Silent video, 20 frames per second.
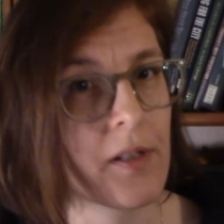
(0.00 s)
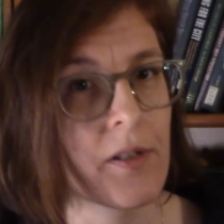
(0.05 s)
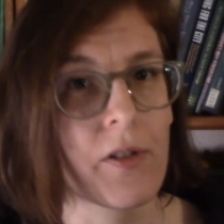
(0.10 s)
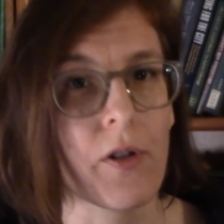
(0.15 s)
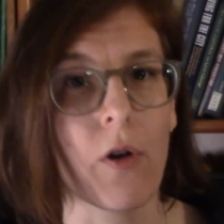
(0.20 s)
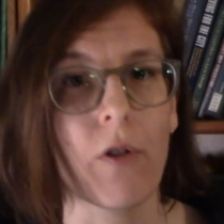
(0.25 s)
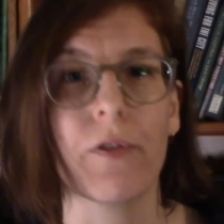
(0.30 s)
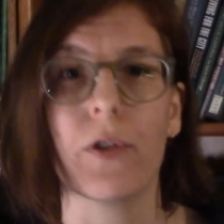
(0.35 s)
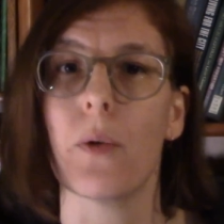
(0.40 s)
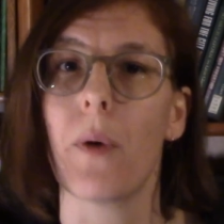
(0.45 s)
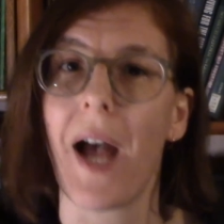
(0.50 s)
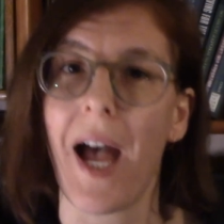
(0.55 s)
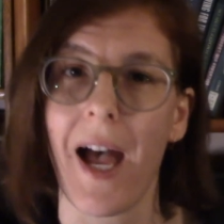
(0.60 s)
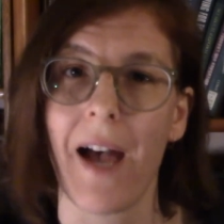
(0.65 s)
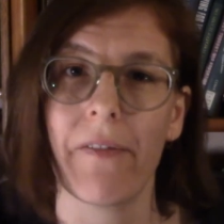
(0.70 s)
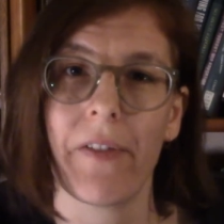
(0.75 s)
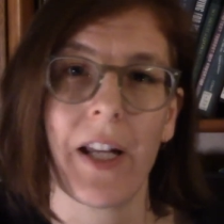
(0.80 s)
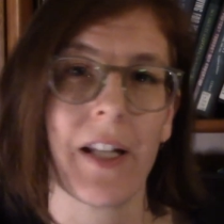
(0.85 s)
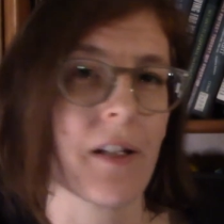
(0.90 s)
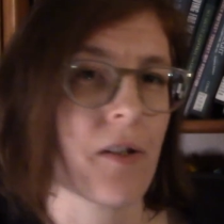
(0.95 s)
So if you
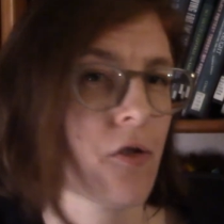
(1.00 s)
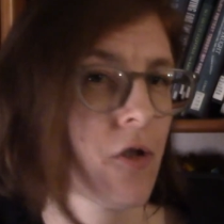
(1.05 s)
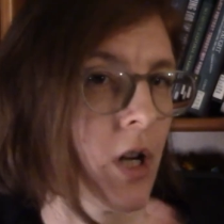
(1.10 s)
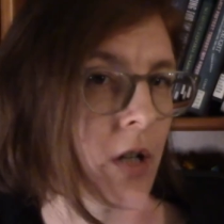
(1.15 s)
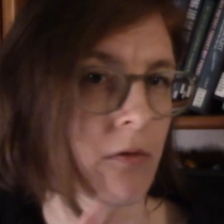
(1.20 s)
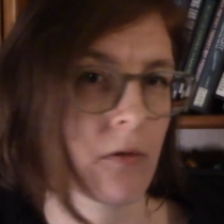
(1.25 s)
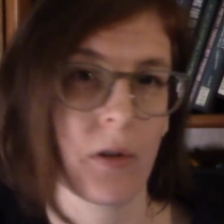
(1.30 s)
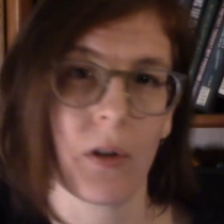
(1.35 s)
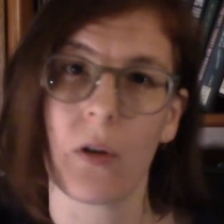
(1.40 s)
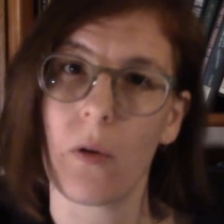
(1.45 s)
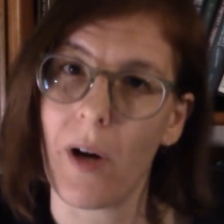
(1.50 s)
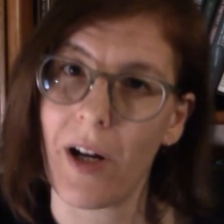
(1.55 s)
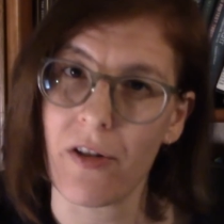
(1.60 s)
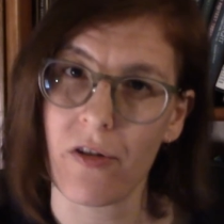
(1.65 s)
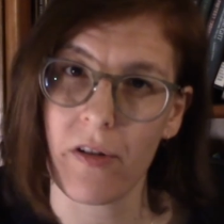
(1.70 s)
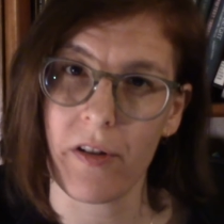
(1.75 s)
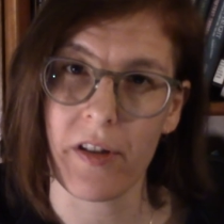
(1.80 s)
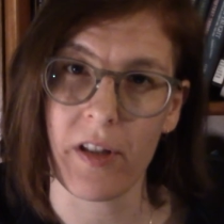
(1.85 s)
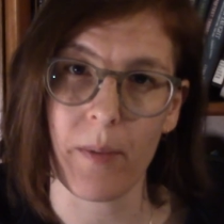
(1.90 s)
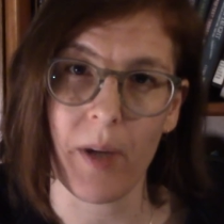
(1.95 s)
have any general
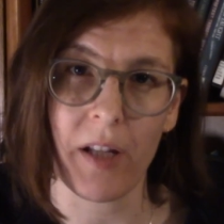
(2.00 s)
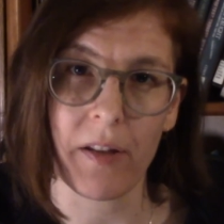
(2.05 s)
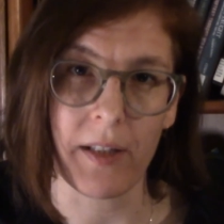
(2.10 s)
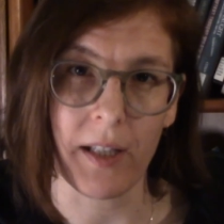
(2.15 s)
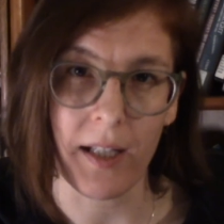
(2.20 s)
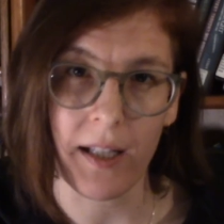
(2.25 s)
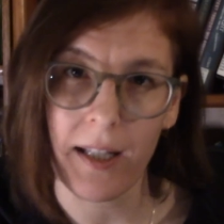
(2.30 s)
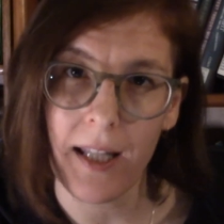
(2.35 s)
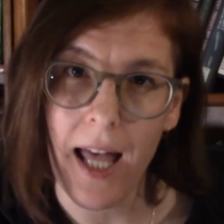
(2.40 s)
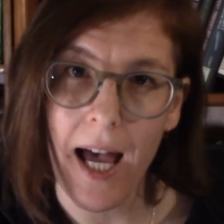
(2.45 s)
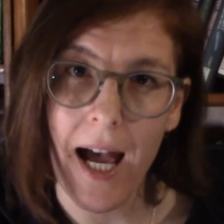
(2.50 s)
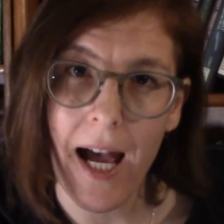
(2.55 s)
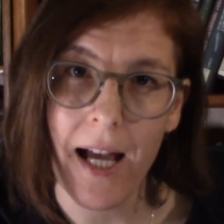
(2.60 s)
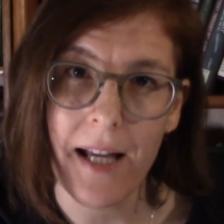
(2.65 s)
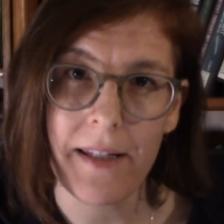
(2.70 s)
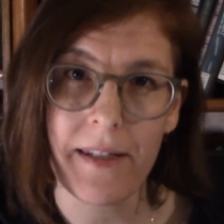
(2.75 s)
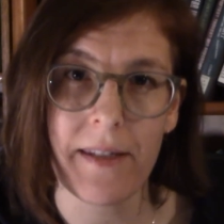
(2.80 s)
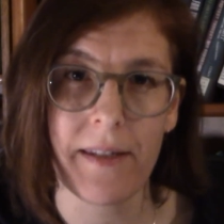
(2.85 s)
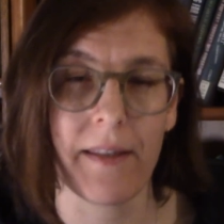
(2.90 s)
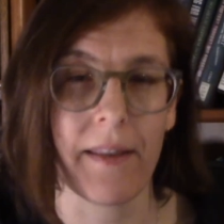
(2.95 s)
questions about the
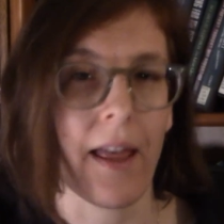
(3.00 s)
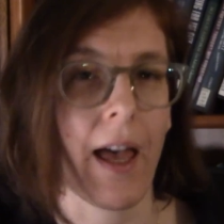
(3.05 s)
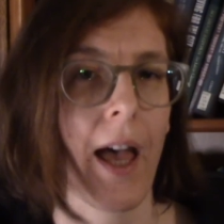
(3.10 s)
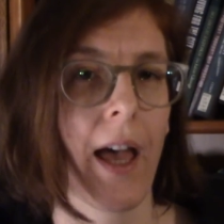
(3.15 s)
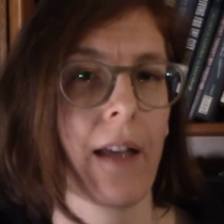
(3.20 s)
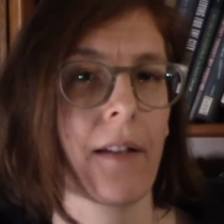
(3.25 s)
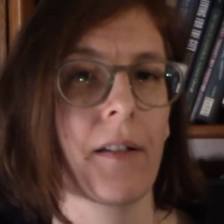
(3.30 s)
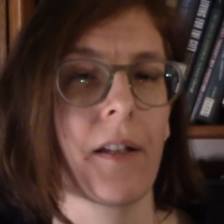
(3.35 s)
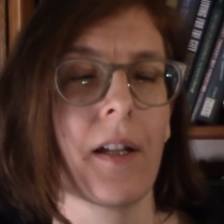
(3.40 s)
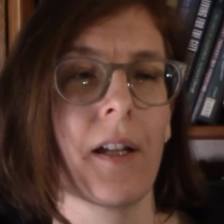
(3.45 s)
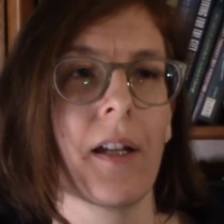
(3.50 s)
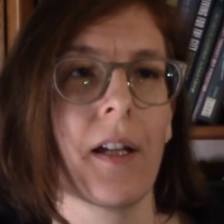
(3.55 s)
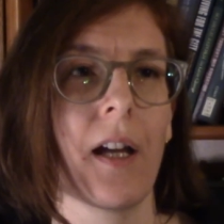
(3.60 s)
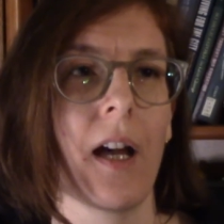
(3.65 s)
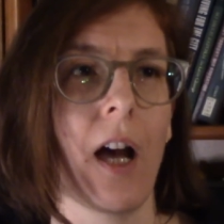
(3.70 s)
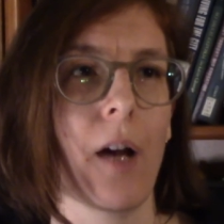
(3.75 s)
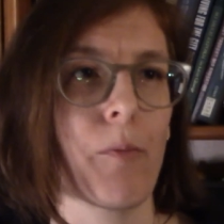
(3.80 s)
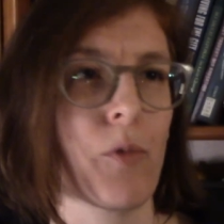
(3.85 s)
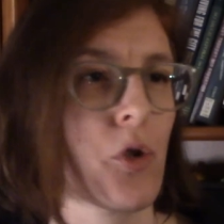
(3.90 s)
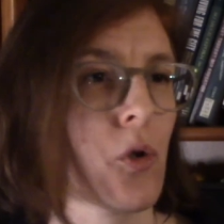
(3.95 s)
class that
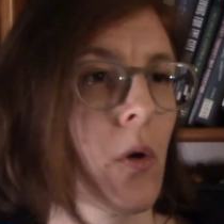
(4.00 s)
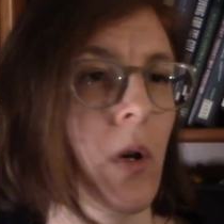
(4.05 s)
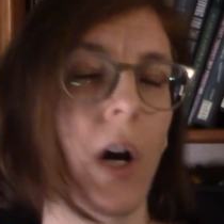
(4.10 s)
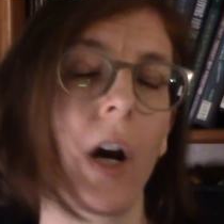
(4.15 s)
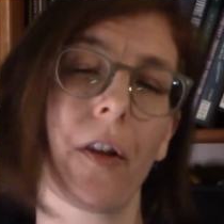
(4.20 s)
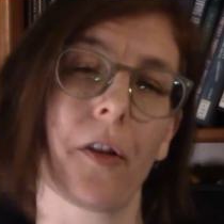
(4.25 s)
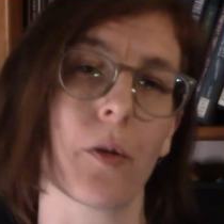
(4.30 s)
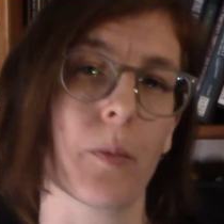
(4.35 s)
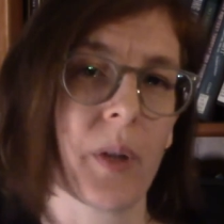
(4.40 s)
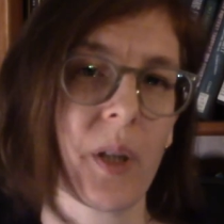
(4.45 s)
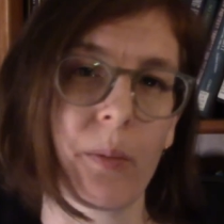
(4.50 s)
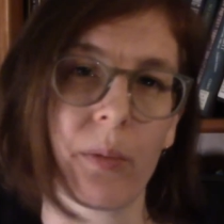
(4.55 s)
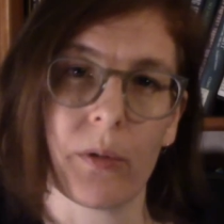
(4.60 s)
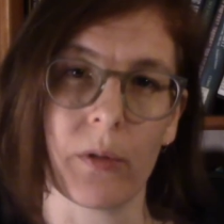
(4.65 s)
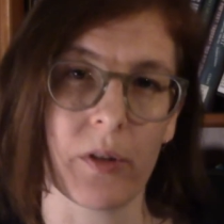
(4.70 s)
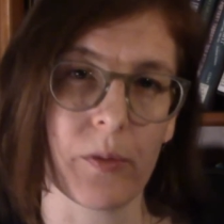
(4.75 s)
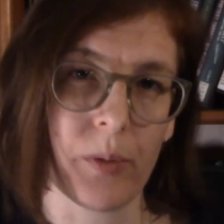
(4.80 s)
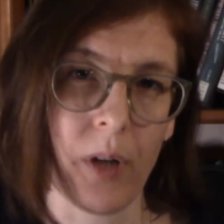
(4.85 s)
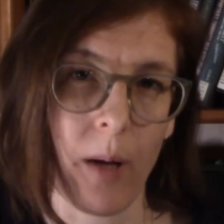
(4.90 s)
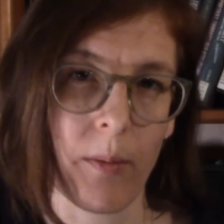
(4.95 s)
I'm sure other people
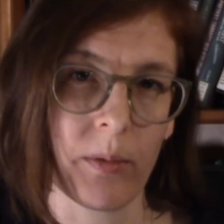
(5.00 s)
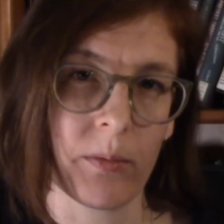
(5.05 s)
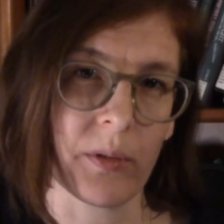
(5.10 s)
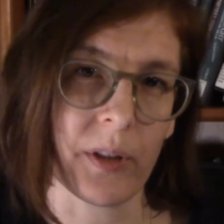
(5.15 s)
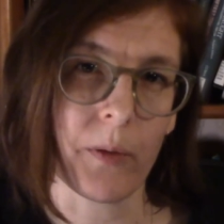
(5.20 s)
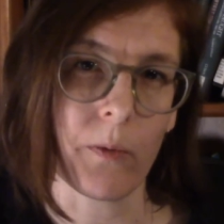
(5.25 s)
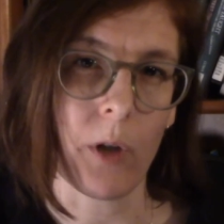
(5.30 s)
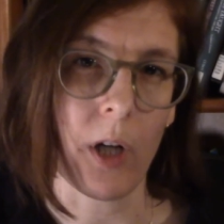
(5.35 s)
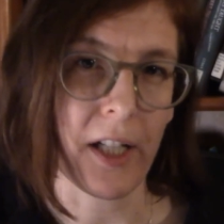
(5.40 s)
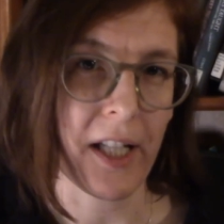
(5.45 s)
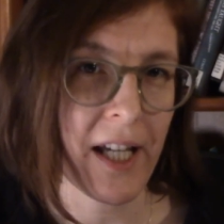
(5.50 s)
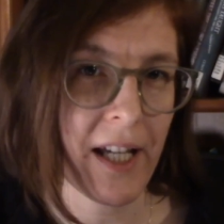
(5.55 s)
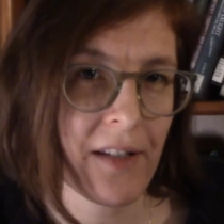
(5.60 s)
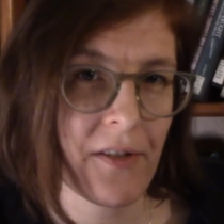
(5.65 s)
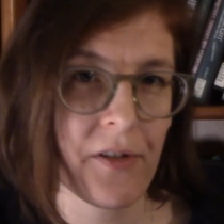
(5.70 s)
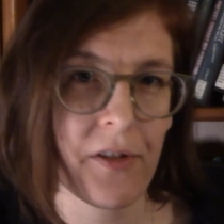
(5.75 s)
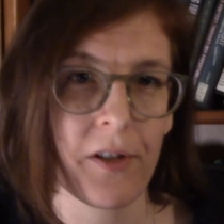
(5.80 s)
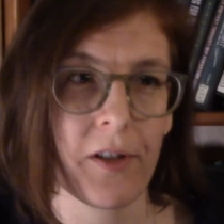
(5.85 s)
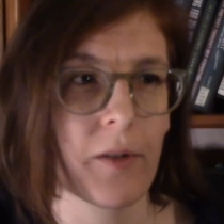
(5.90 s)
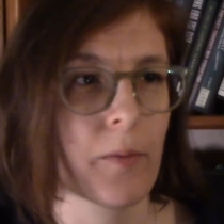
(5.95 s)
would probably want
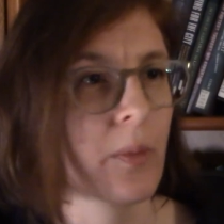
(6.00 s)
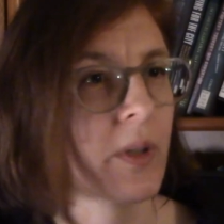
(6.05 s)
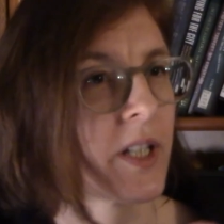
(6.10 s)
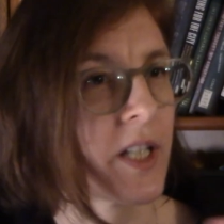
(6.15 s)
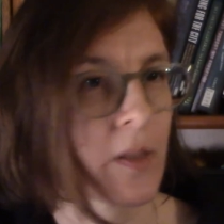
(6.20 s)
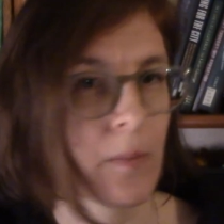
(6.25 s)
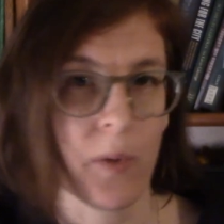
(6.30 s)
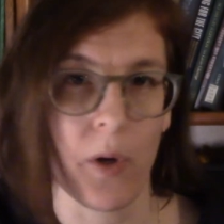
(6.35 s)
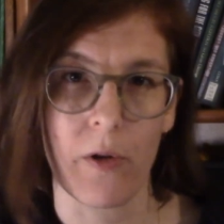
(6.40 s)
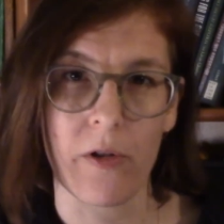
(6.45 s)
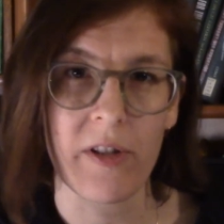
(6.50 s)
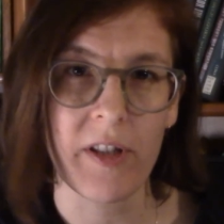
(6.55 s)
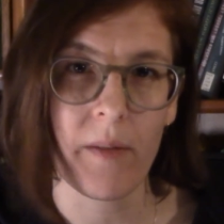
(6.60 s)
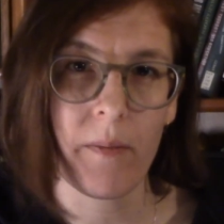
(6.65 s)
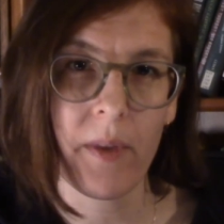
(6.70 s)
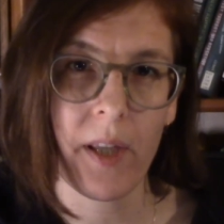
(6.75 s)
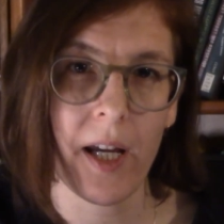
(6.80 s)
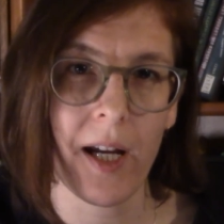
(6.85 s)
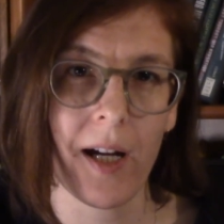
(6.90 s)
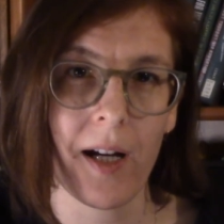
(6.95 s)
answered, please post
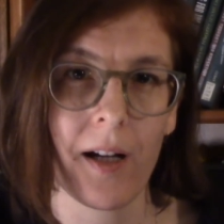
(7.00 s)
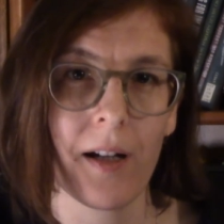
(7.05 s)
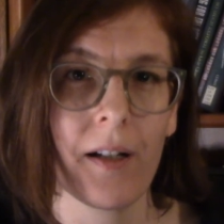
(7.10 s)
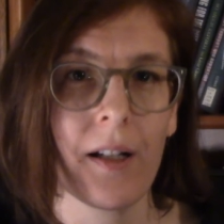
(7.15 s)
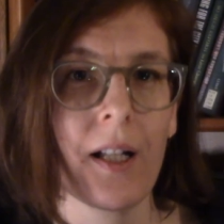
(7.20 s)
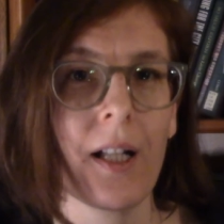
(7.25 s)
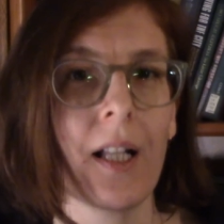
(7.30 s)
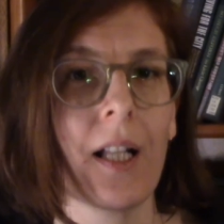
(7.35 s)
them there.